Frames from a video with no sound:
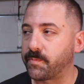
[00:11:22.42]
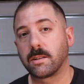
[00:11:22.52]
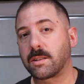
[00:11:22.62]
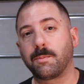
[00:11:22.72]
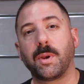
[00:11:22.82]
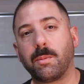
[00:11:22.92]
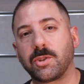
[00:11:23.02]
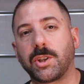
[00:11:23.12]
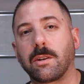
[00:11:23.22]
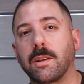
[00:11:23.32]
Some people
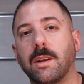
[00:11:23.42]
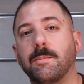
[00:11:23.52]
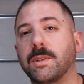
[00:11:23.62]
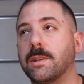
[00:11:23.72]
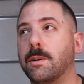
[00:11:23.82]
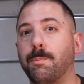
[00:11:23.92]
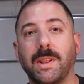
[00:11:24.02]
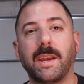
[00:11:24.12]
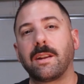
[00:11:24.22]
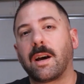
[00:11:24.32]
chalk it up to
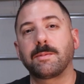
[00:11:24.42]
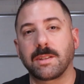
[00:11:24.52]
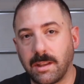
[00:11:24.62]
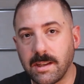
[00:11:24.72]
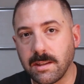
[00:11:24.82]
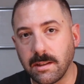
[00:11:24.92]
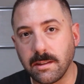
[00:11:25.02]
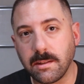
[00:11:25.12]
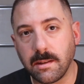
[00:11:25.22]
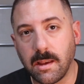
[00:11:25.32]
planned
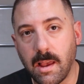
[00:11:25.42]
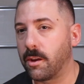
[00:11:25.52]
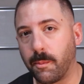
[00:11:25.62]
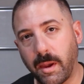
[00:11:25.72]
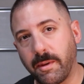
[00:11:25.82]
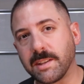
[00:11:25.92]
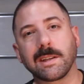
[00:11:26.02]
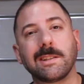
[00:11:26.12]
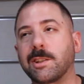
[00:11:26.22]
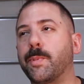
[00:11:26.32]
obsolescence. Maybe it's a
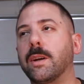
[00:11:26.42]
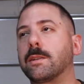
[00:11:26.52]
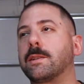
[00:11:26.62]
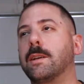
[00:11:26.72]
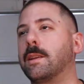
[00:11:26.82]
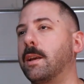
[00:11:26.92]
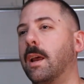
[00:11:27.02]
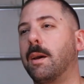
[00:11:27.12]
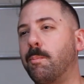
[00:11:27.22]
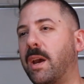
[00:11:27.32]
conspiracy that
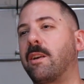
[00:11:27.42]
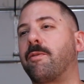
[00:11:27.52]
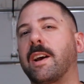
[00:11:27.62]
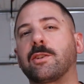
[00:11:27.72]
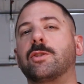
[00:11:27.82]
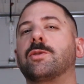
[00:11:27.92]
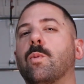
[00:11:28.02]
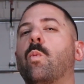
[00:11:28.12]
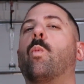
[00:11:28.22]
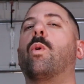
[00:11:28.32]

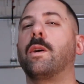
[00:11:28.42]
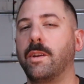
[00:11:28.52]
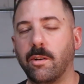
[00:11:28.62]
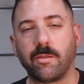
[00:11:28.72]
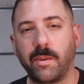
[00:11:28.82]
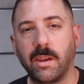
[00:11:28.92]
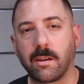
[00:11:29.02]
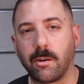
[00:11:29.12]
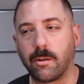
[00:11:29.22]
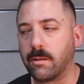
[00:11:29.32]
manufacturers want your
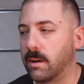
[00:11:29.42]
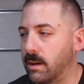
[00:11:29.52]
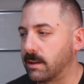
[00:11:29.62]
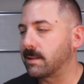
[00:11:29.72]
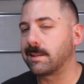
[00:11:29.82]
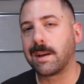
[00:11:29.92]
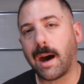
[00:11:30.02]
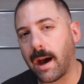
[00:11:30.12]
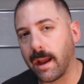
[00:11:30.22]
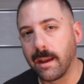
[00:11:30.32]
vehicle to
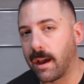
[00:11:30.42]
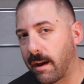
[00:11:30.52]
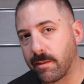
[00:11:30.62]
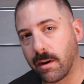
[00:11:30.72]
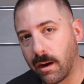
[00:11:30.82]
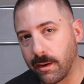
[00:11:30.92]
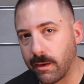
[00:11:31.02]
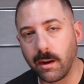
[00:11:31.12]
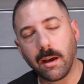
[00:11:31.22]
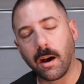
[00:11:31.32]
die after
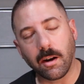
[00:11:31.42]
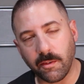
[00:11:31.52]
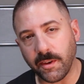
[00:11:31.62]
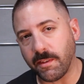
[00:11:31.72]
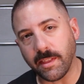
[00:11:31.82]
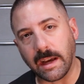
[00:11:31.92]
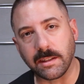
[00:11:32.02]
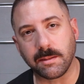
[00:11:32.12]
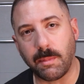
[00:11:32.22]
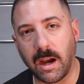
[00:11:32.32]

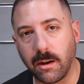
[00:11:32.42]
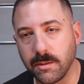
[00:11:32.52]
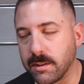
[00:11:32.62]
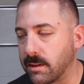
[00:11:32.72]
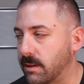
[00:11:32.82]
150,000 miles.